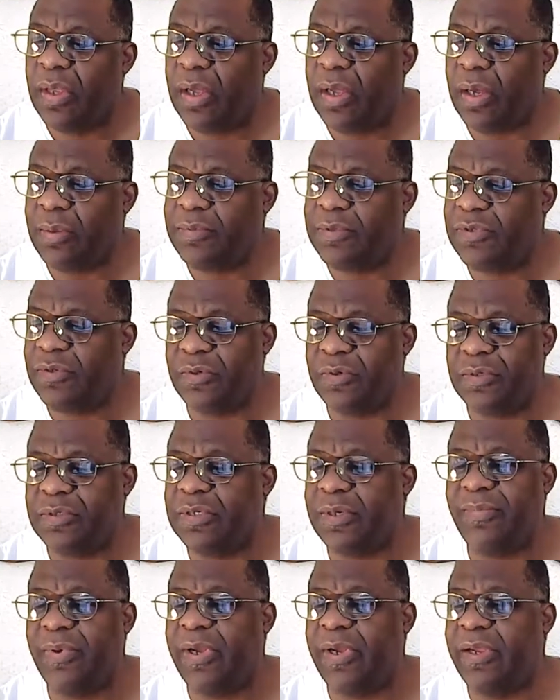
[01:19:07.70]
I'm just doing
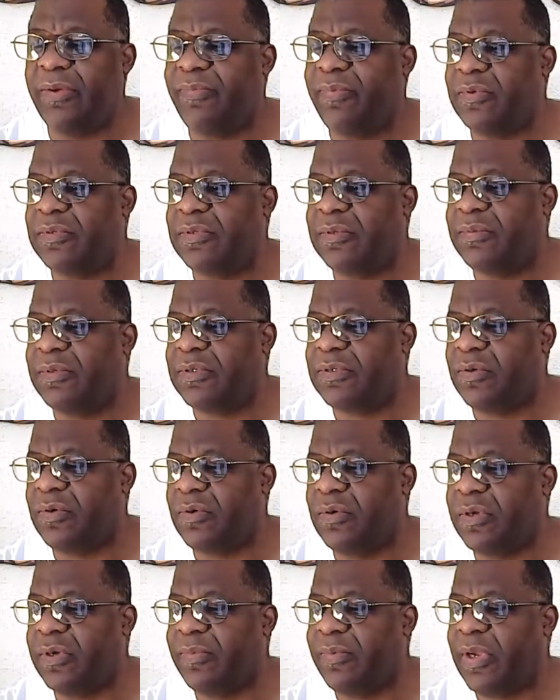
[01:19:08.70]
something right here, folks. I'm just
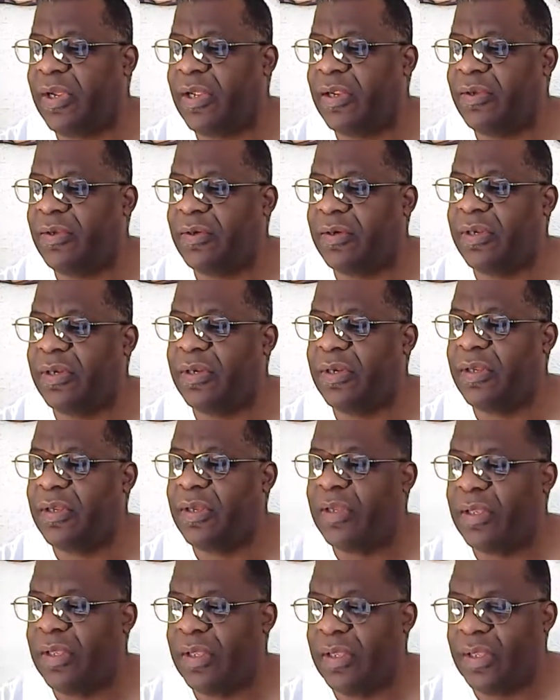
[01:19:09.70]
going around looking
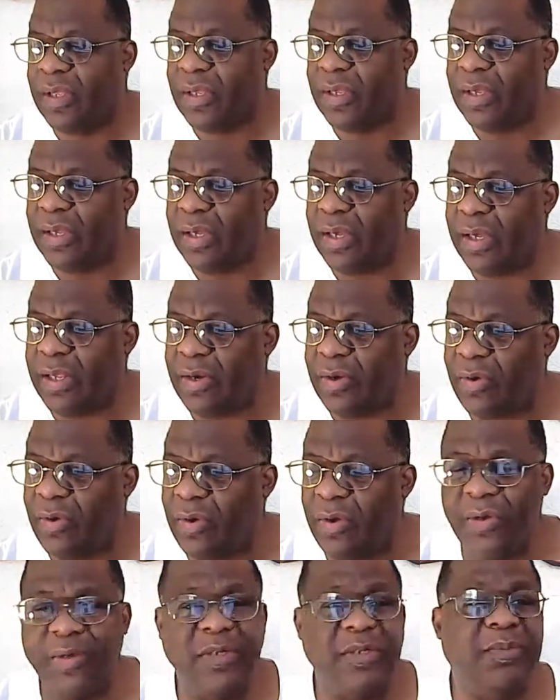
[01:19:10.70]
at
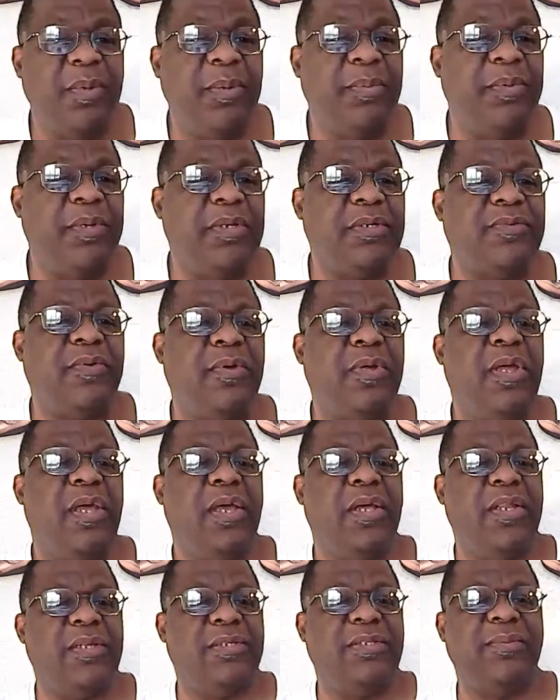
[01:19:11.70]
all these people in the show.
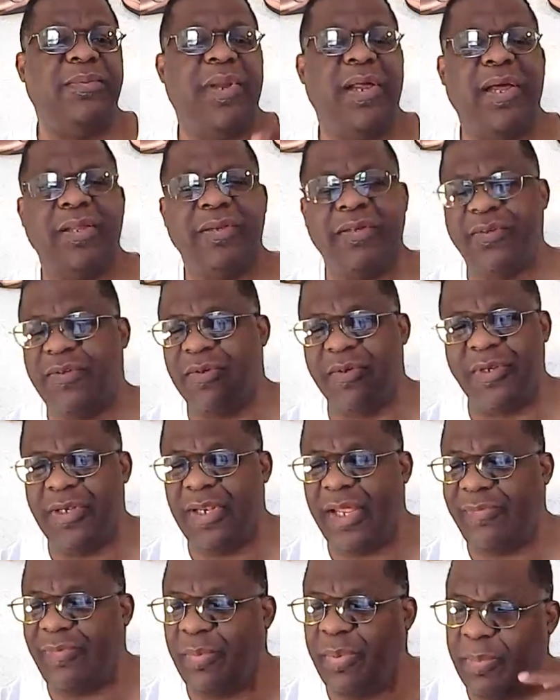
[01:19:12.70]
And see, when I got
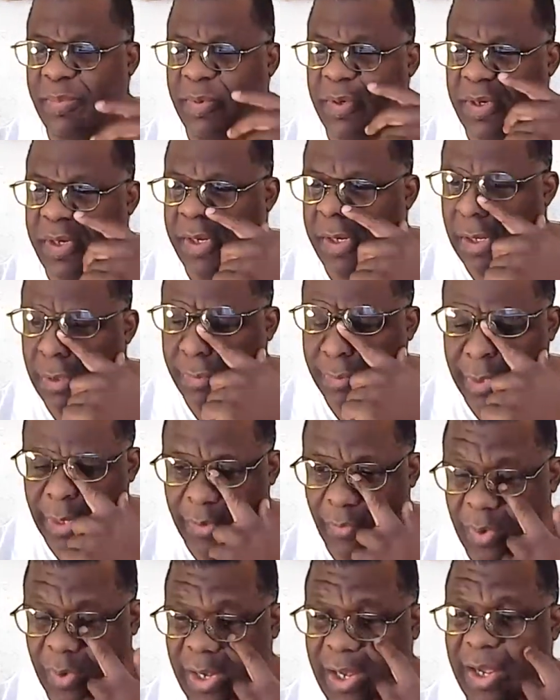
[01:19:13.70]
11 people in here, I'm like,
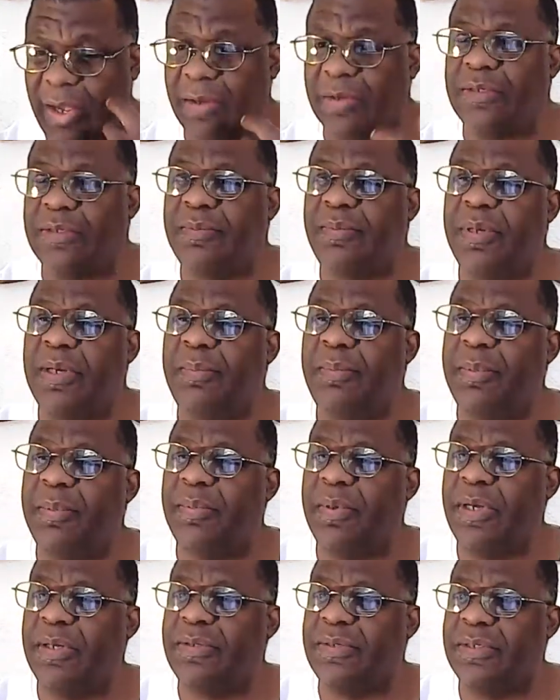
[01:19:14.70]
wow, this many
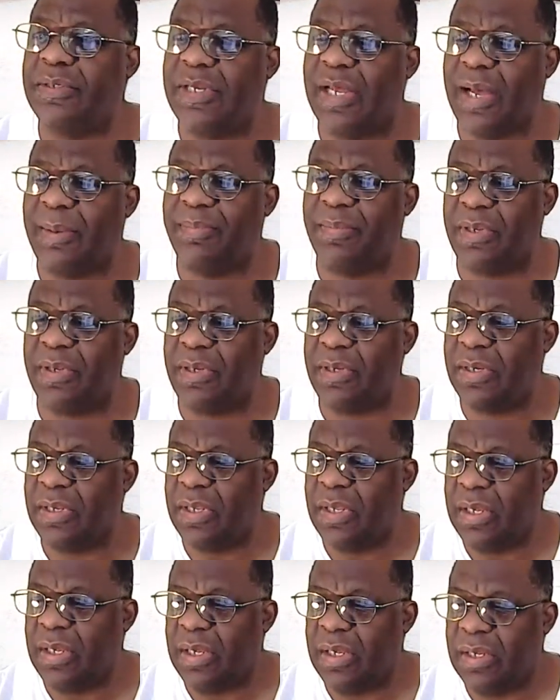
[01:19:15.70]
people actually stopped in
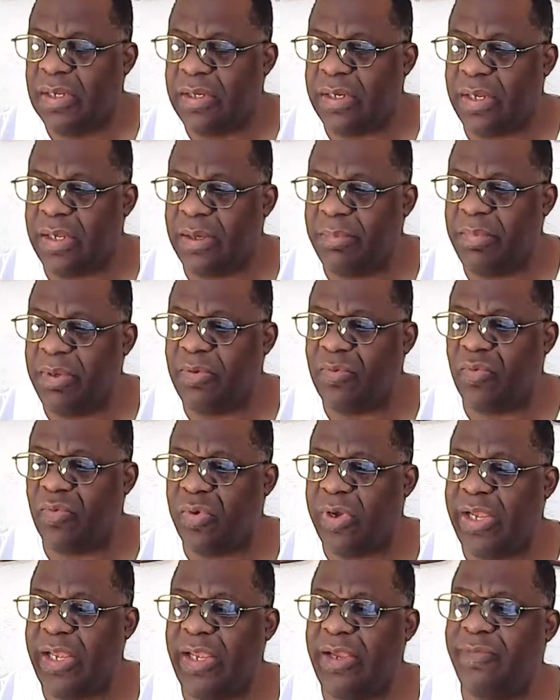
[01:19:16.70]
to hear me
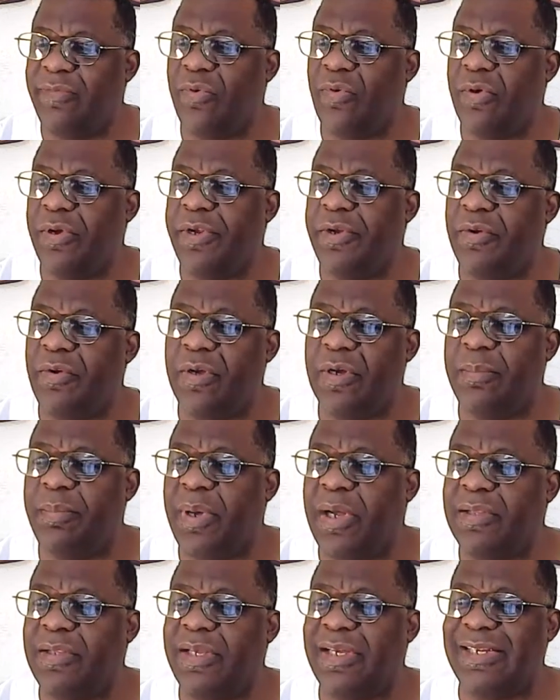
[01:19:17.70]
rave on and on
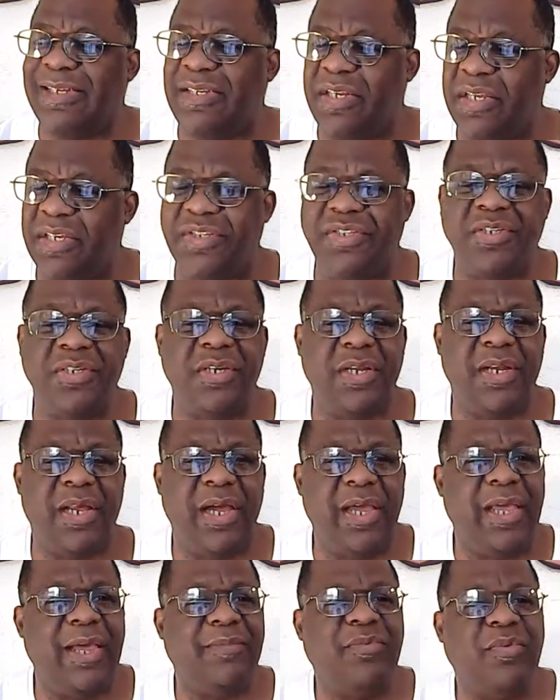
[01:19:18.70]
about the addiction that
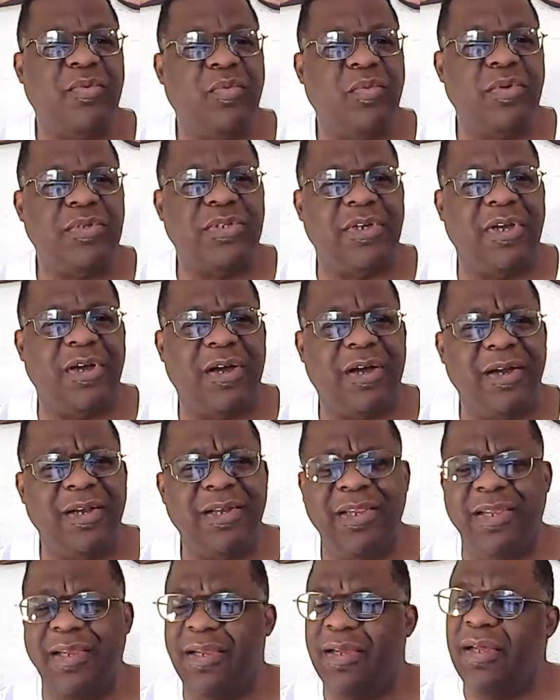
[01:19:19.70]
I have towards
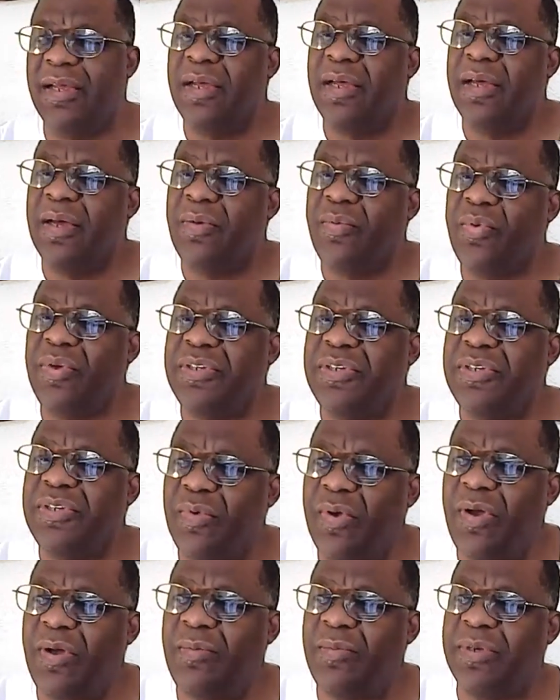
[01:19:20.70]
gardening. What is
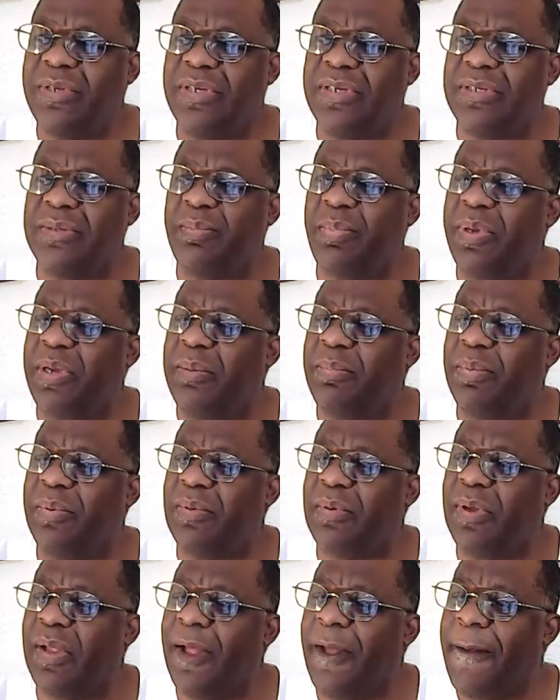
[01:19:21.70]
wrong with these
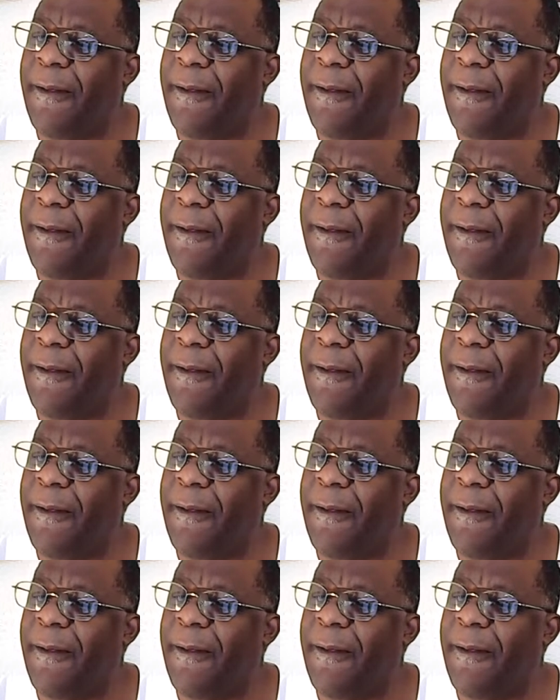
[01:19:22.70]
people?